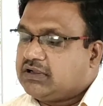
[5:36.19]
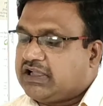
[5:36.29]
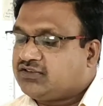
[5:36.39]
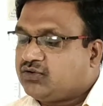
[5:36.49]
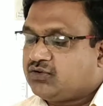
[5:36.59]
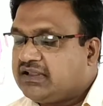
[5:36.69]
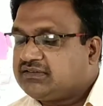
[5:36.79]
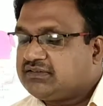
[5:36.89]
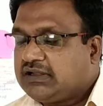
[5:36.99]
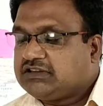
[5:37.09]
as well as
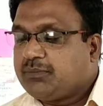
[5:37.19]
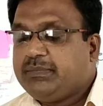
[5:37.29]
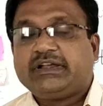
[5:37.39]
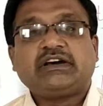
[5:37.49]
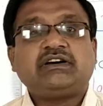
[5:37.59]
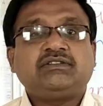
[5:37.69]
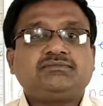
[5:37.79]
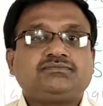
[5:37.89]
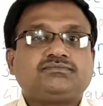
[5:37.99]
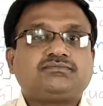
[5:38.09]

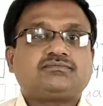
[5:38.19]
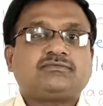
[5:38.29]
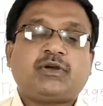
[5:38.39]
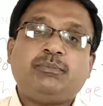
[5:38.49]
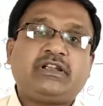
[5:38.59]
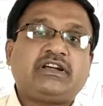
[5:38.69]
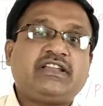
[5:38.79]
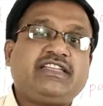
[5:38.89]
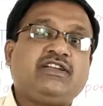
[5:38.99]
the meter